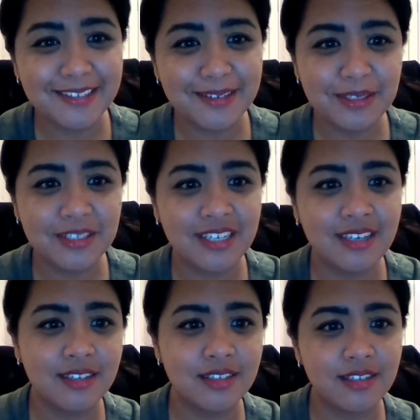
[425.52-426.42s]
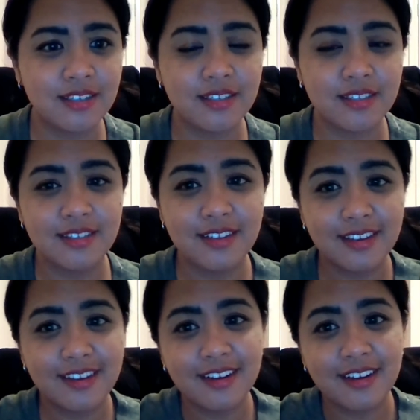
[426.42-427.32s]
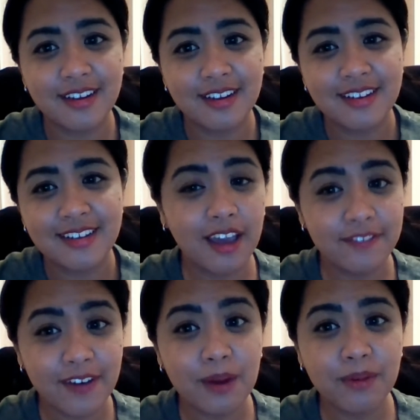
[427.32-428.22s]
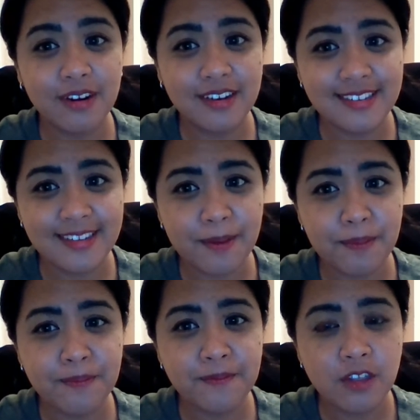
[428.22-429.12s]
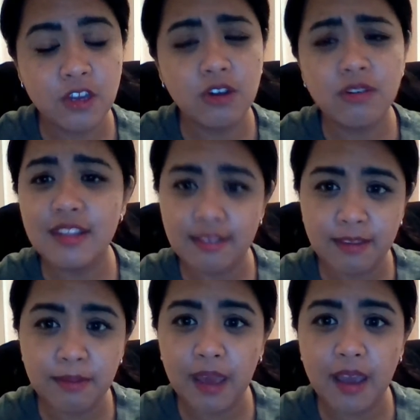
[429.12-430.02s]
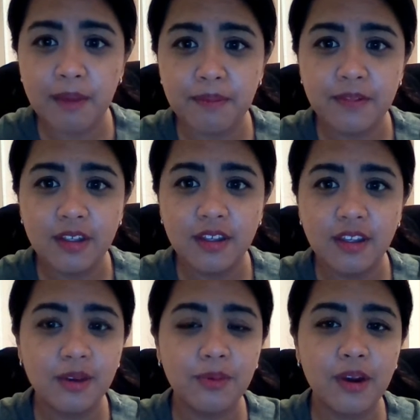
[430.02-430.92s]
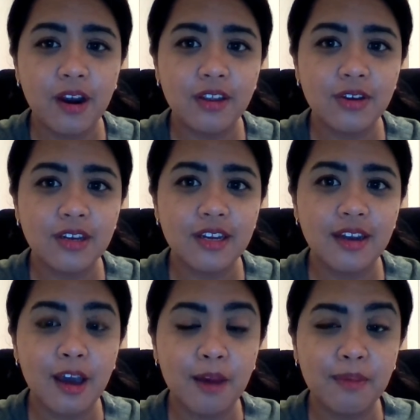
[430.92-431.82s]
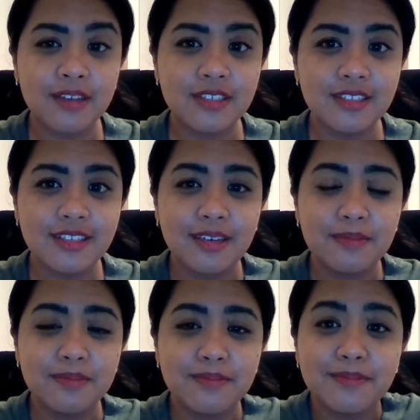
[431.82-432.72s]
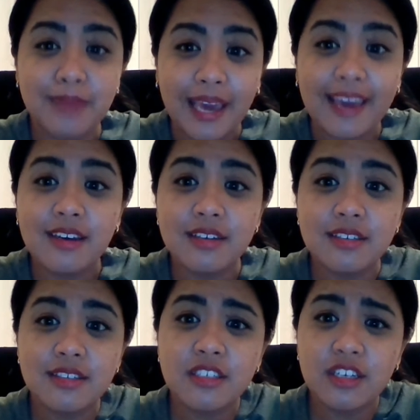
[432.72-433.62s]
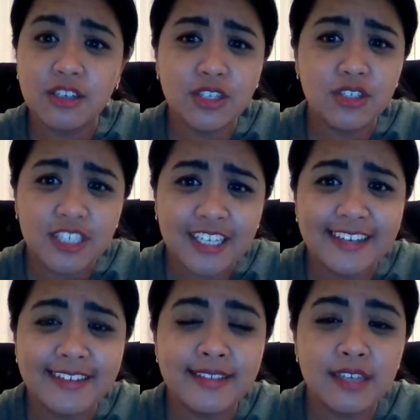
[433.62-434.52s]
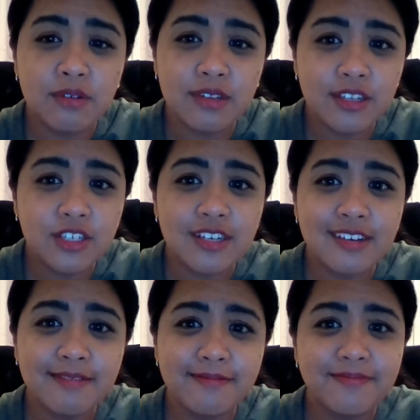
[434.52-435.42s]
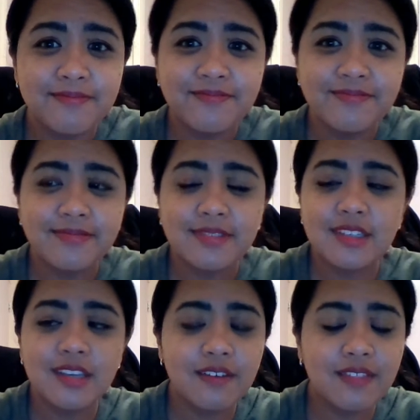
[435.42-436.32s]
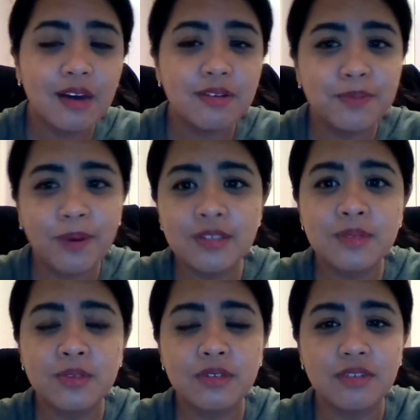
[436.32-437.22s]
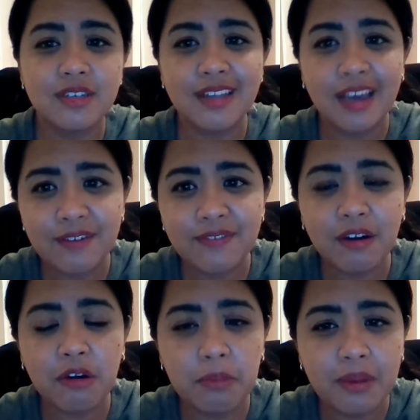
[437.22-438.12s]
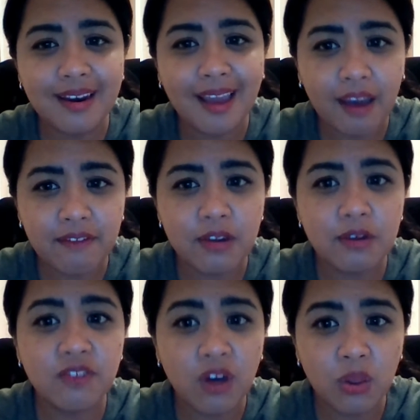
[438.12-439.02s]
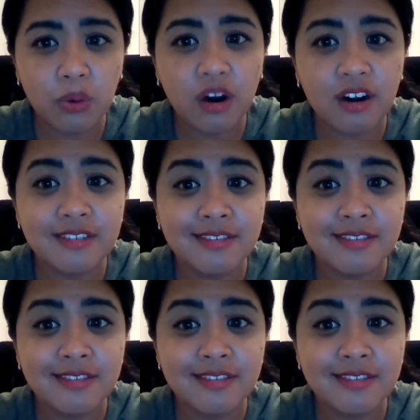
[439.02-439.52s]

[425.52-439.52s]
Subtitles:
is, if I were a Sim, you know, in that Sim game where you could actually make grilled cheese a religion? If that was possible in real life, I would be an avid follower.